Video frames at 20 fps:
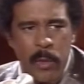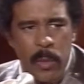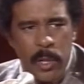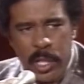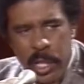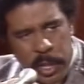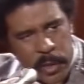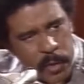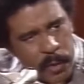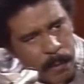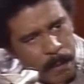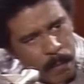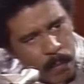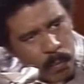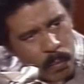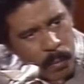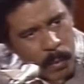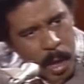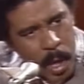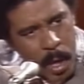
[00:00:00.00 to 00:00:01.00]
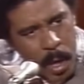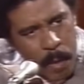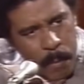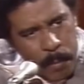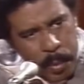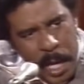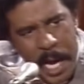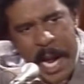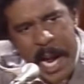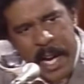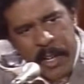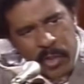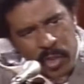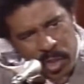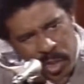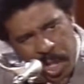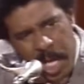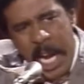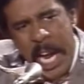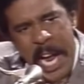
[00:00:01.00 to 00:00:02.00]
It was just plain
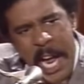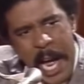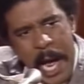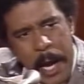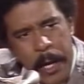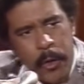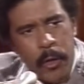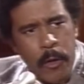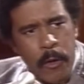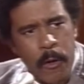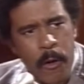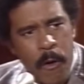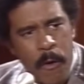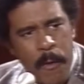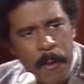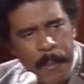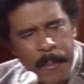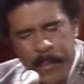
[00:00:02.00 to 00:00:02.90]
skin, you know.